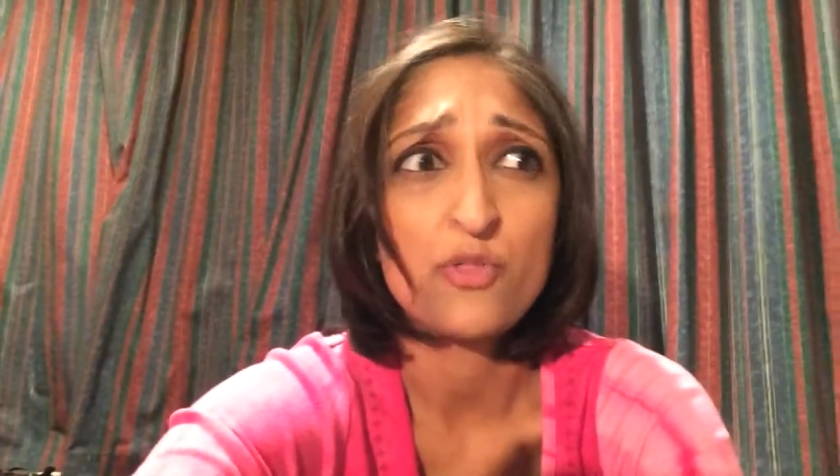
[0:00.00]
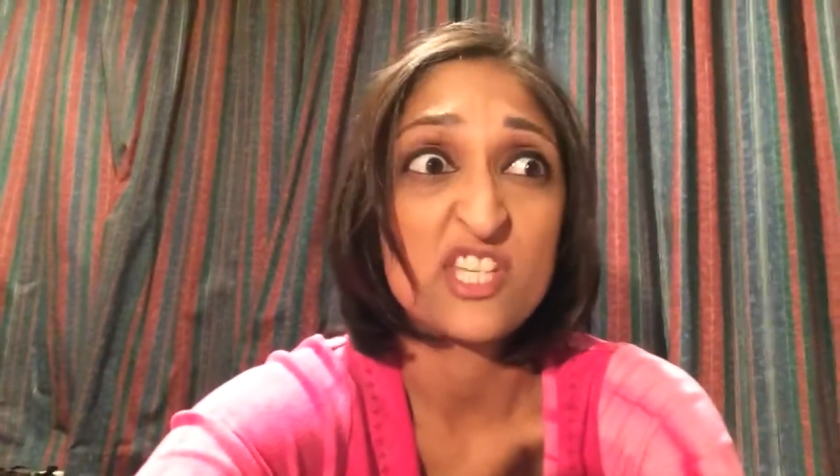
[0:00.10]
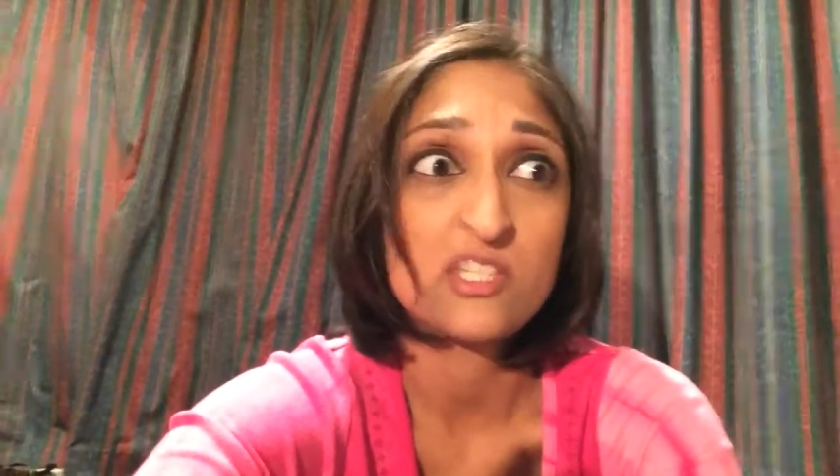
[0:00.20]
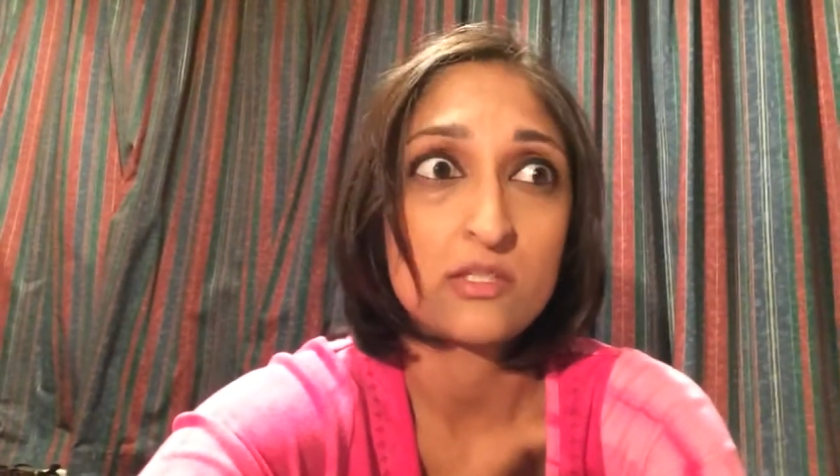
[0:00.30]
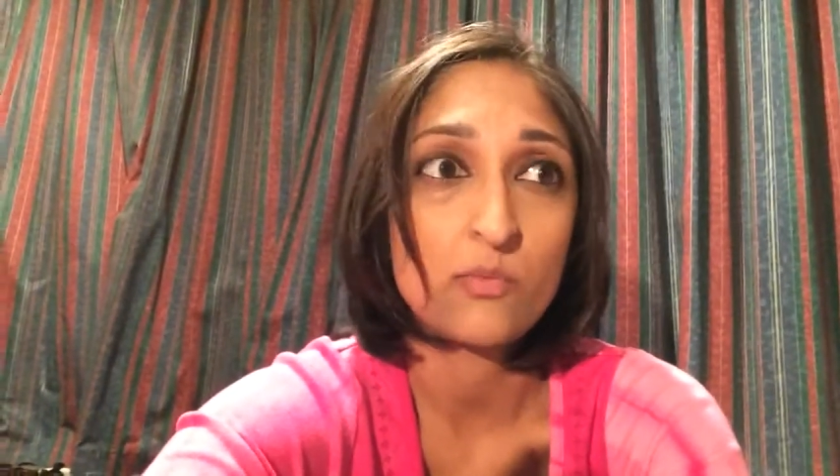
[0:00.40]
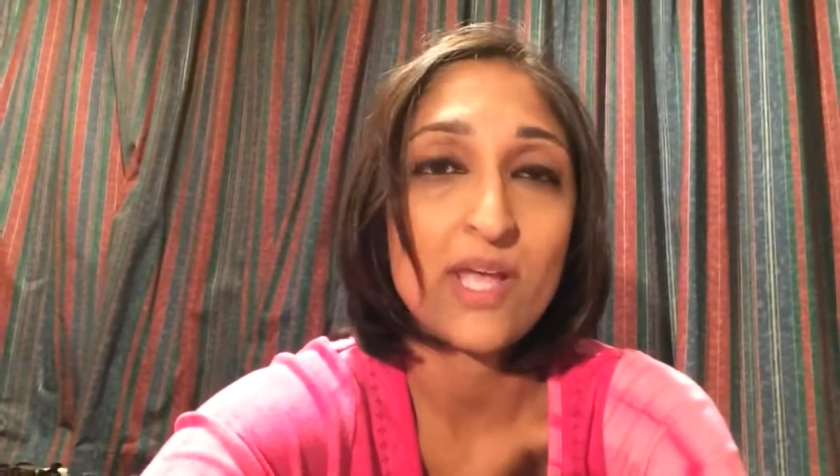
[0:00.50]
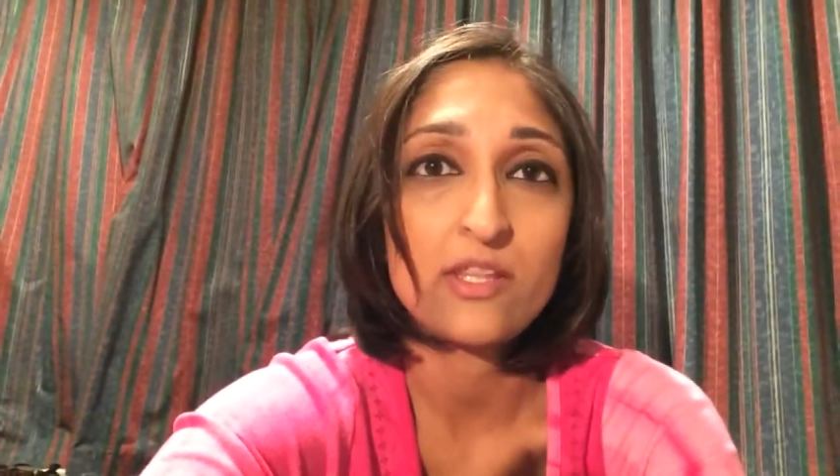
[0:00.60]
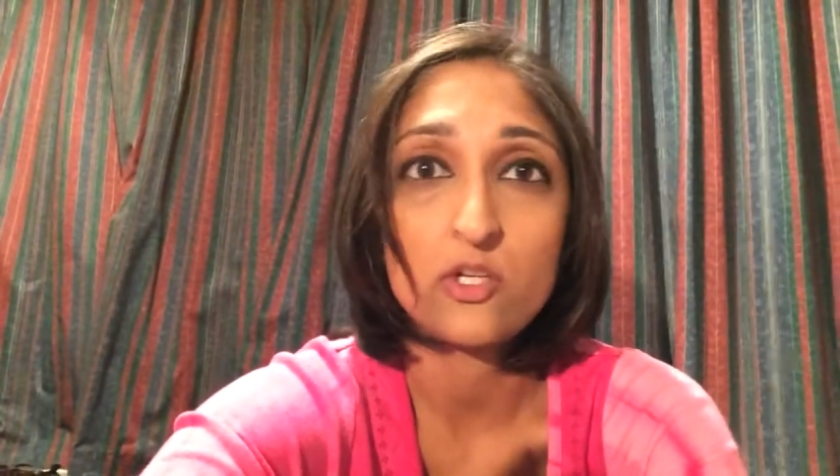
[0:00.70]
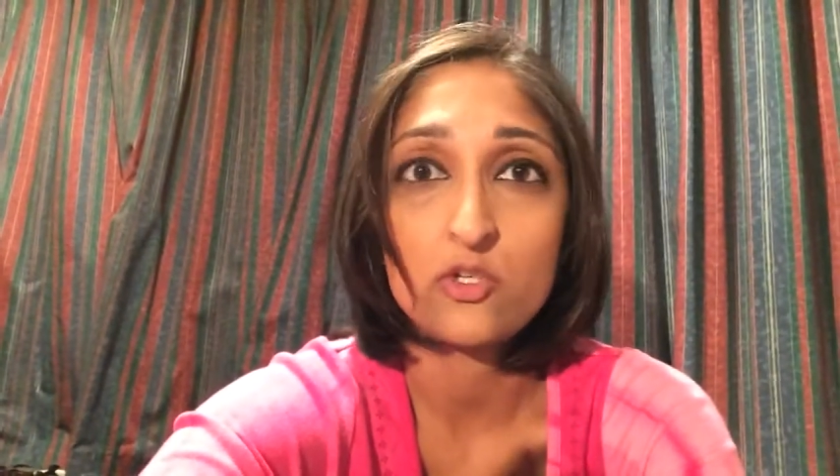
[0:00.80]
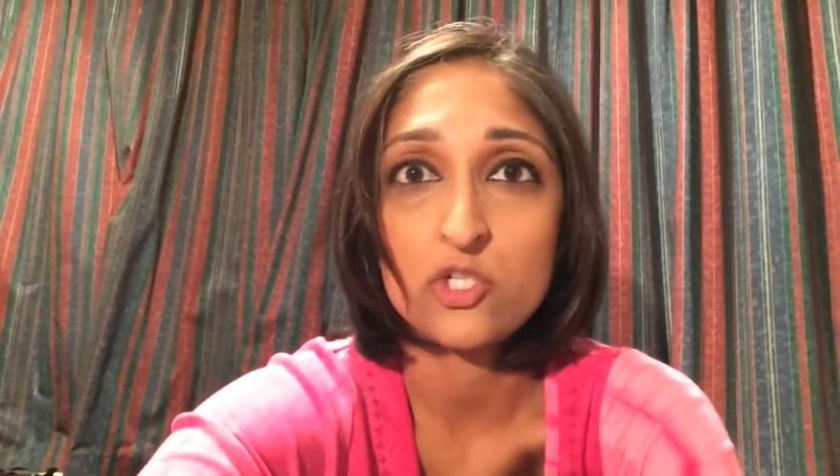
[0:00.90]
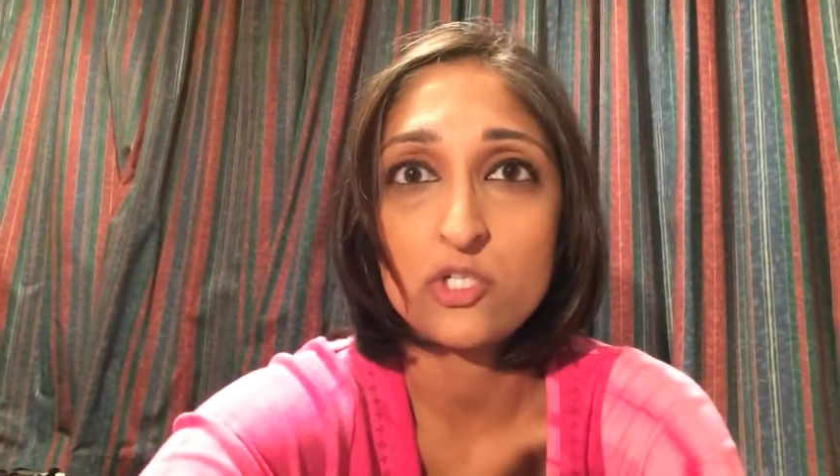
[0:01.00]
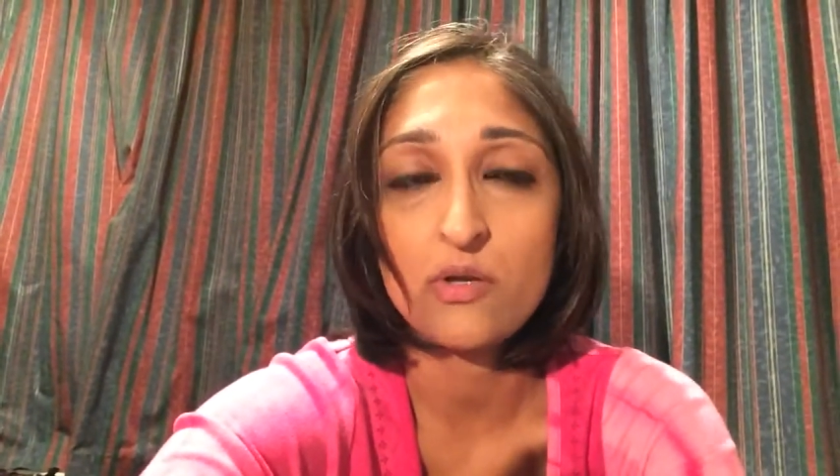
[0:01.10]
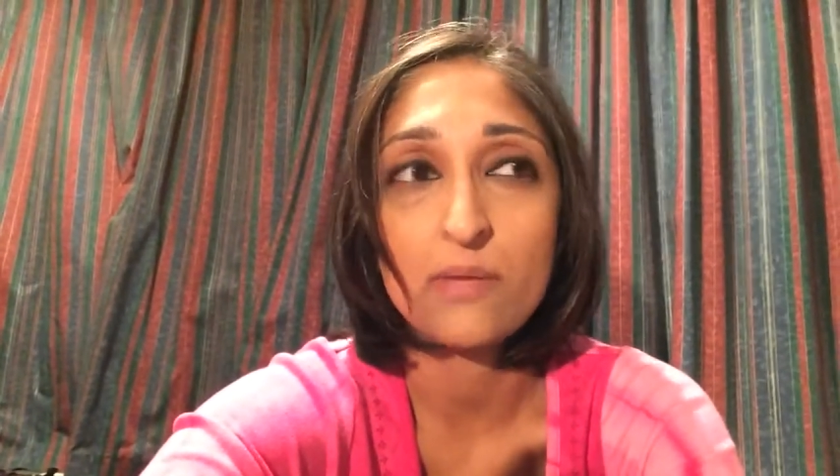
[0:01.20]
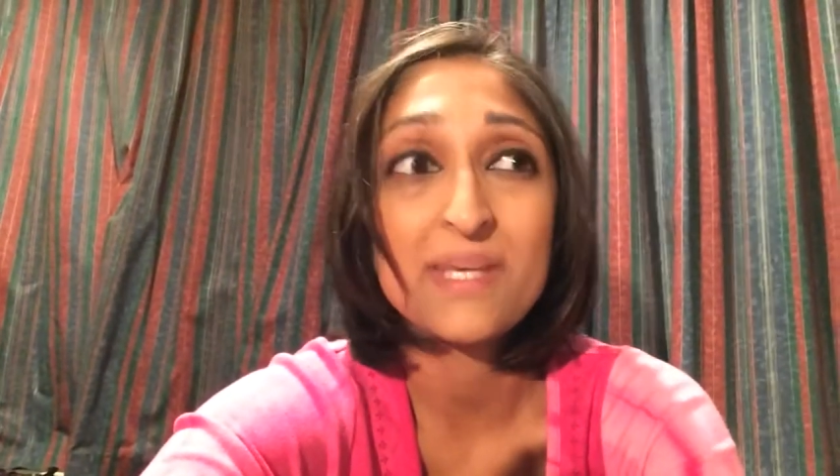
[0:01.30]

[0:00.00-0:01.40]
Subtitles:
oh, this is the way that you should do it,